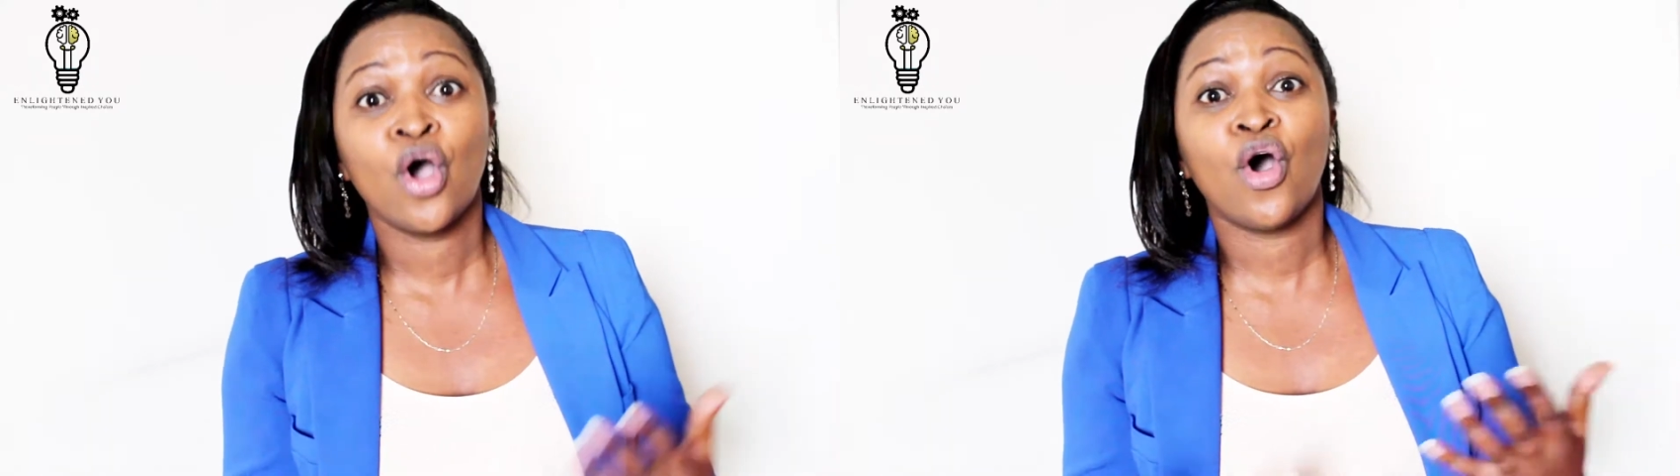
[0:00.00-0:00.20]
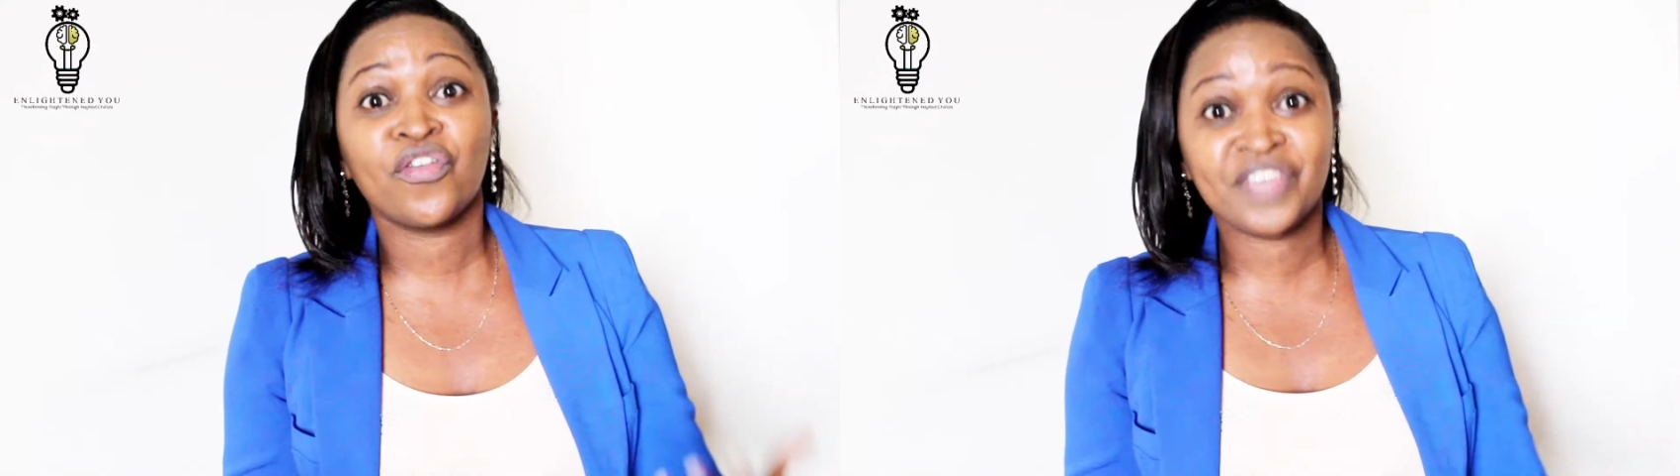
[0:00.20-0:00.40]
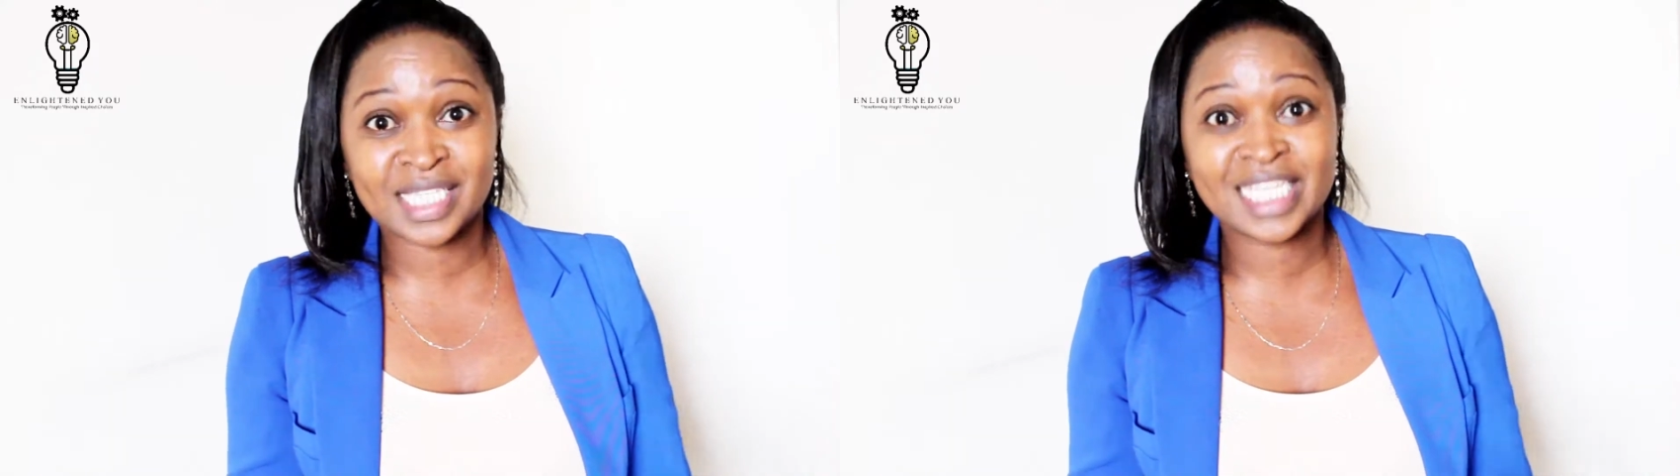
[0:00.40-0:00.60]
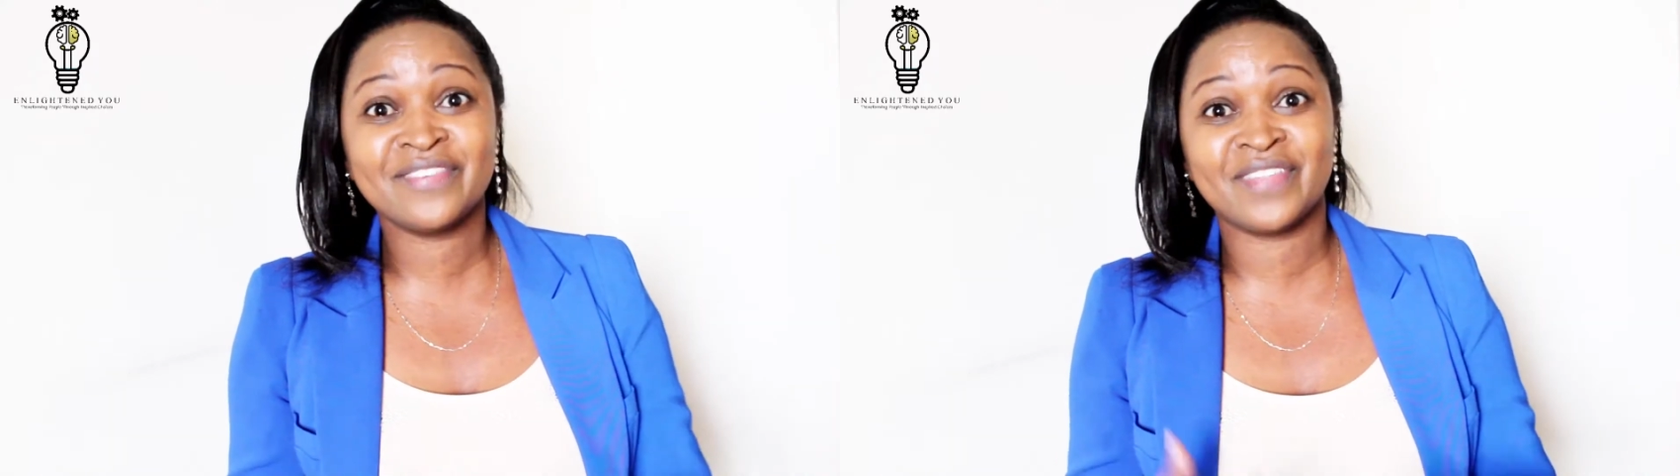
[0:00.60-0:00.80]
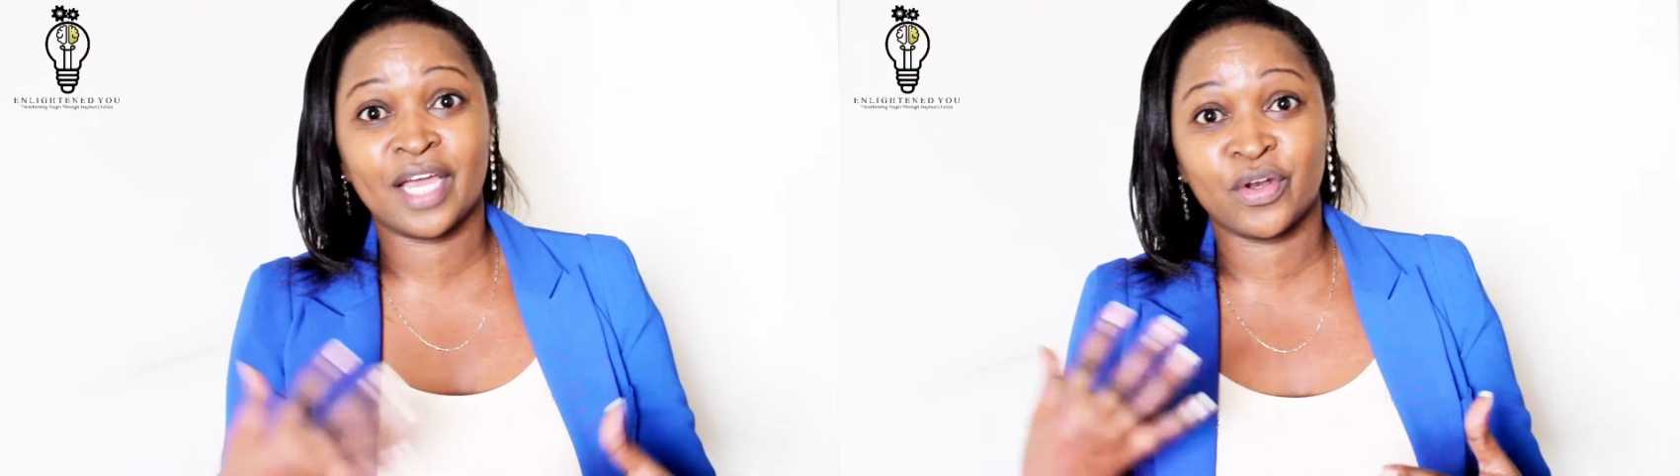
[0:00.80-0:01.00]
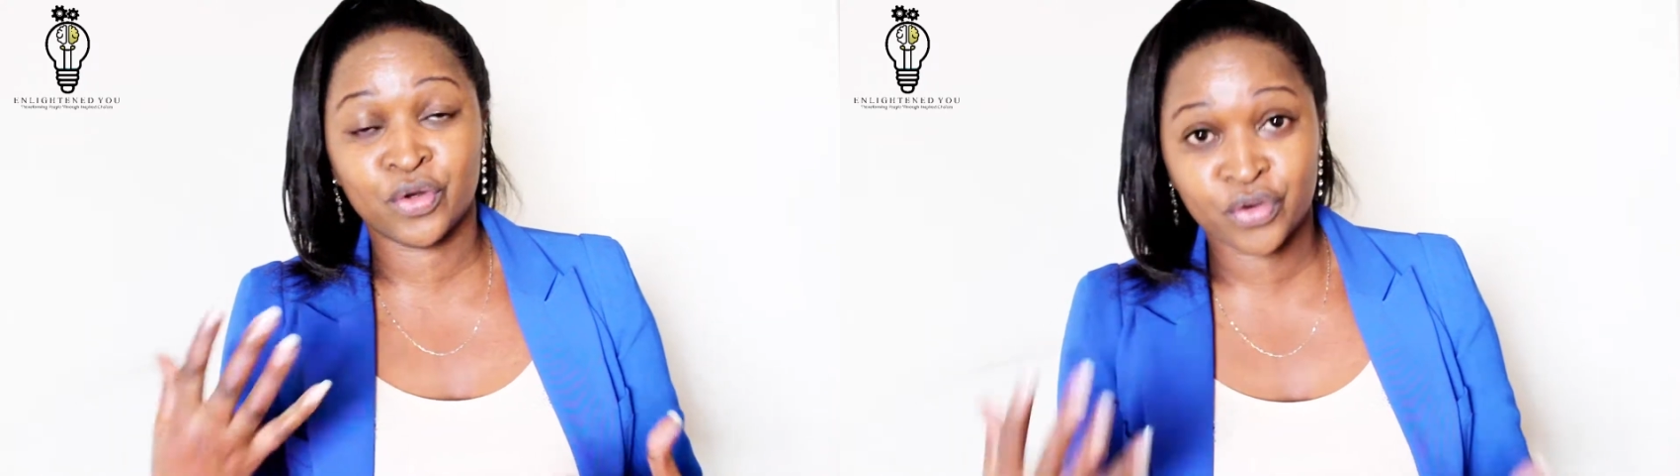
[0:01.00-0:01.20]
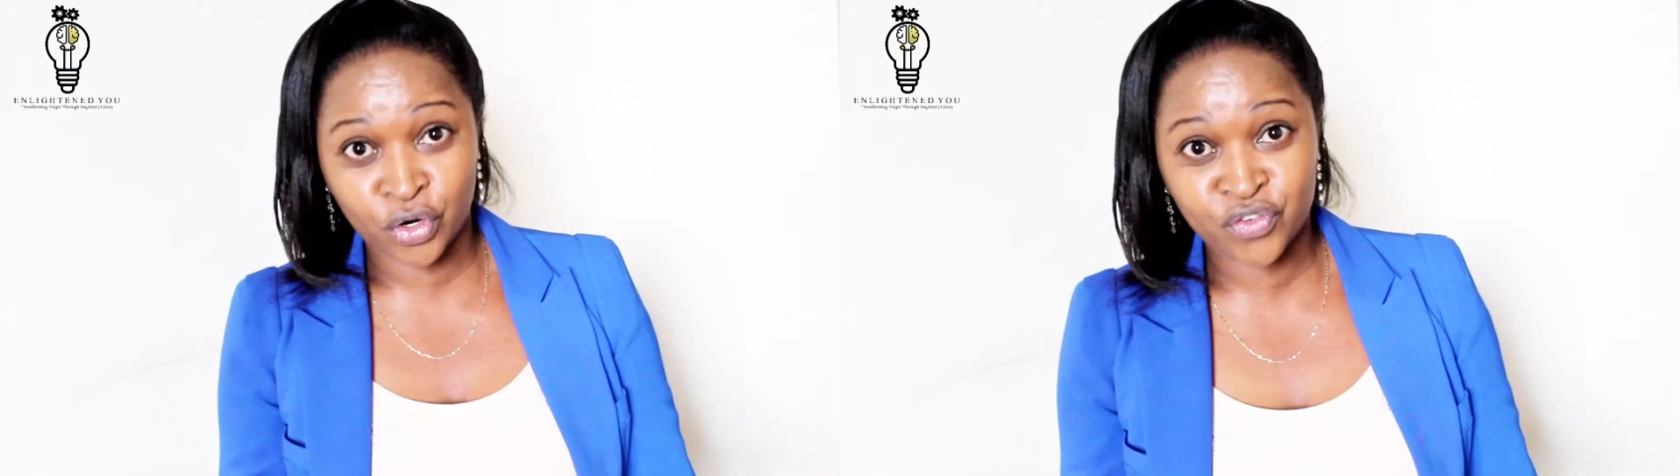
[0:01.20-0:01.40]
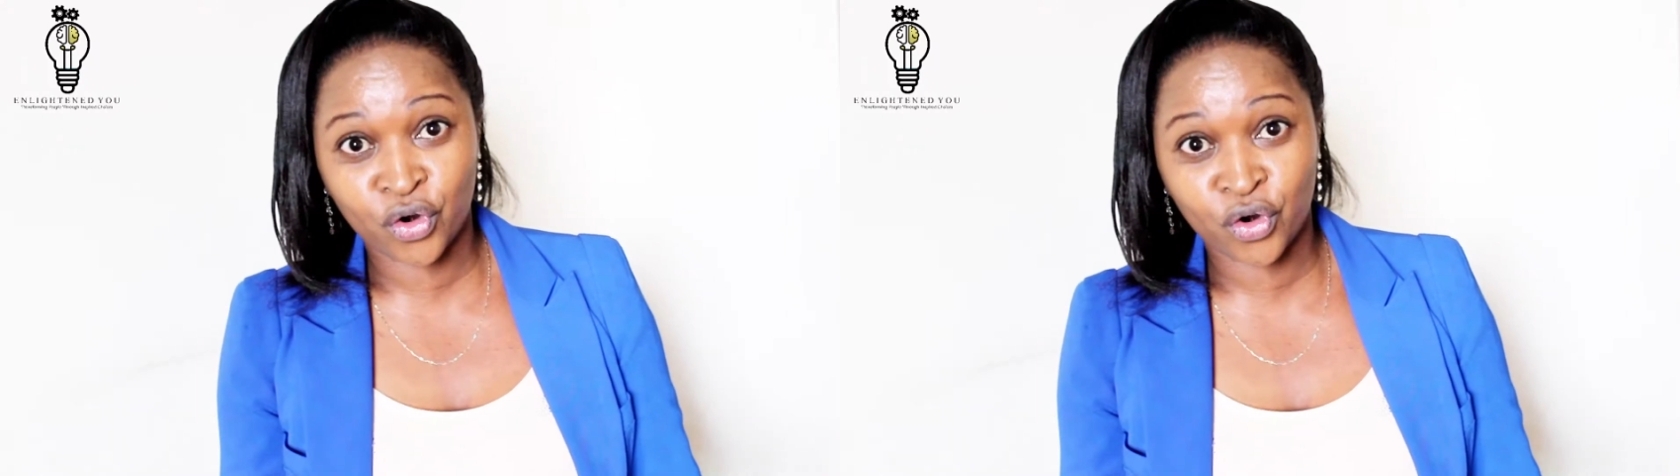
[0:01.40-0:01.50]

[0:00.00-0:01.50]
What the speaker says: Obviously, if they are not